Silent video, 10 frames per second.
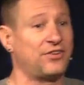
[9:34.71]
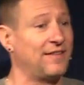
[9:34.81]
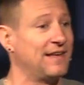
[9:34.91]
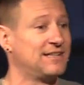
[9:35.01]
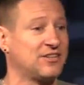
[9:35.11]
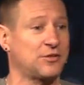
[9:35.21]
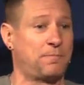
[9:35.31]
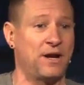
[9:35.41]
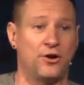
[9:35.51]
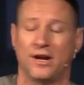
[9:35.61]
and then
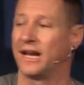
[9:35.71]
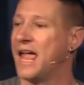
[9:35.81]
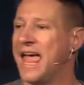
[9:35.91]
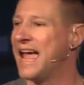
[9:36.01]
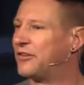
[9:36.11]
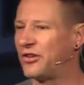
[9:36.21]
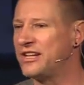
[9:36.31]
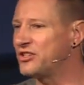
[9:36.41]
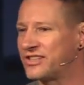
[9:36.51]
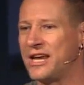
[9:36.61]
disappearing. And so they
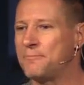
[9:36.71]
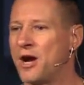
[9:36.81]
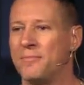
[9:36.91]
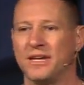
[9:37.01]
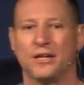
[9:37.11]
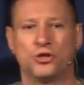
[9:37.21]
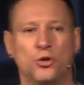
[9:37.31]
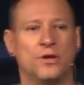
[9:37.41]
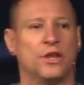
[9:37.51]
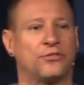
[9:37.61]
just keep coming in and
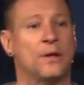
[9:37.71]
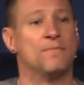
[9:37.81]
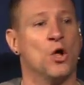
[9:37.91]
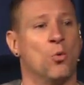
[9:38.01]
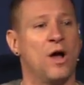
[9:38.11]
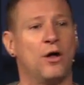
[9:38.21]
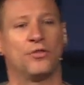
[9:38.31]
doing this. Well,